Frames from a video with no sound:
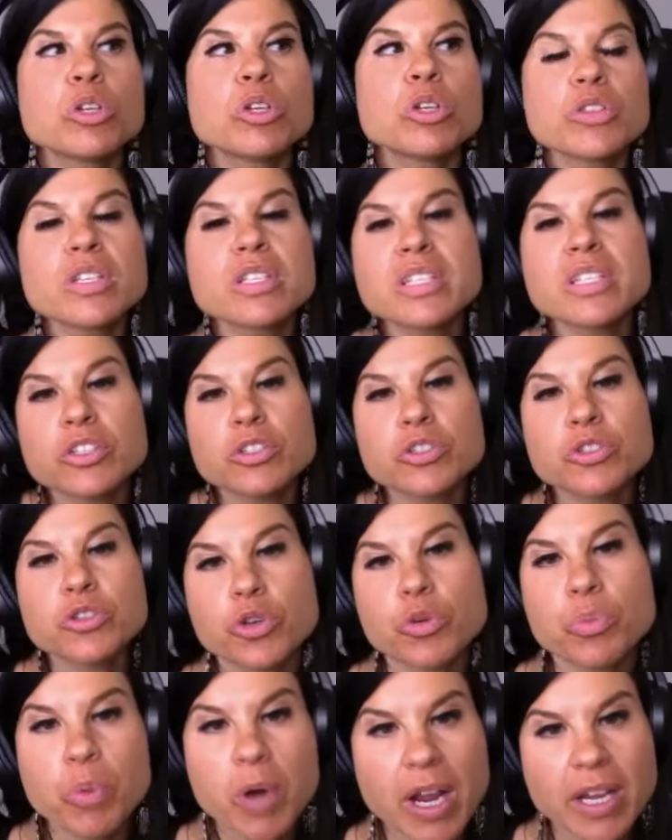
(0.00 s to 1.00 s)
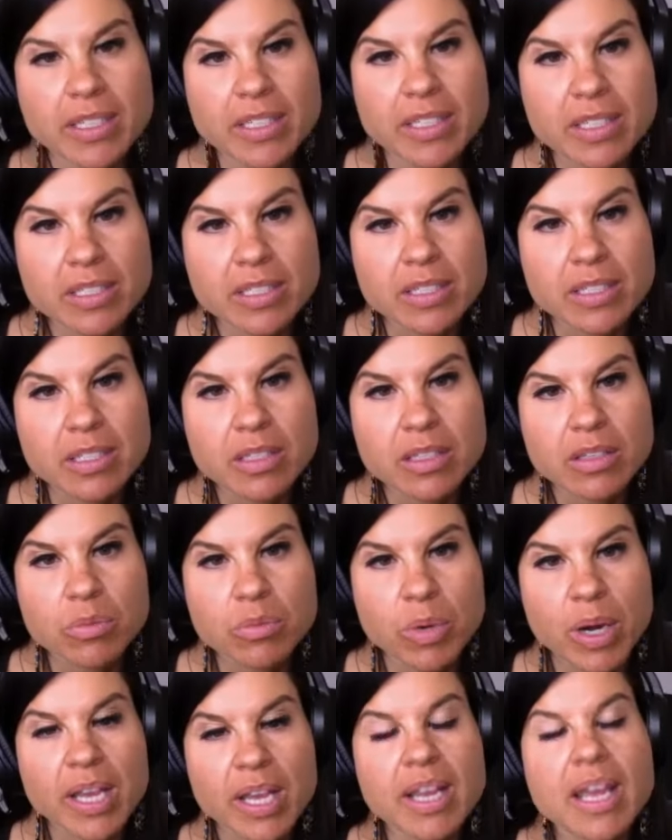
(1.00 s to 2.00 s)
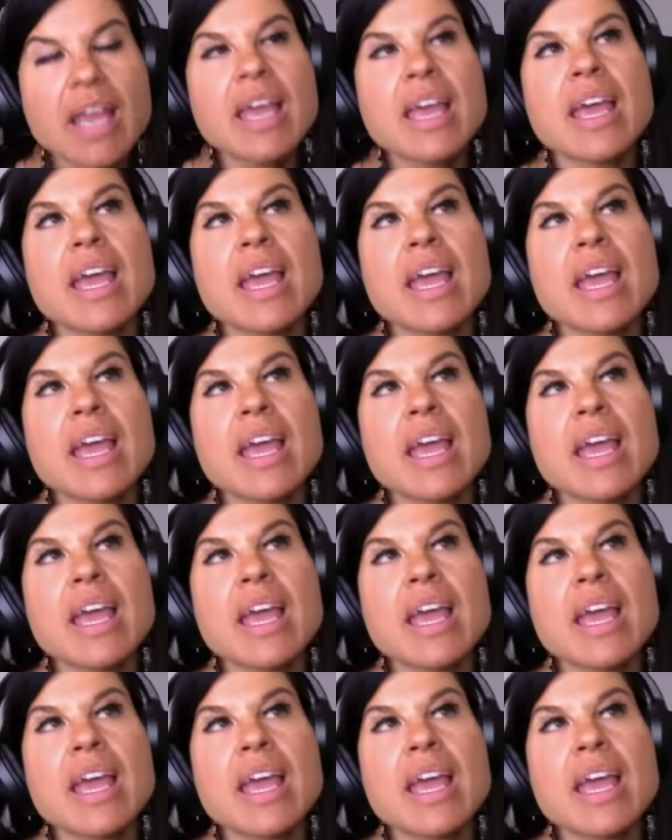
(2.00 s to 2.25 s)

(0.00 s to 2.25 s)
learn the skills through practice right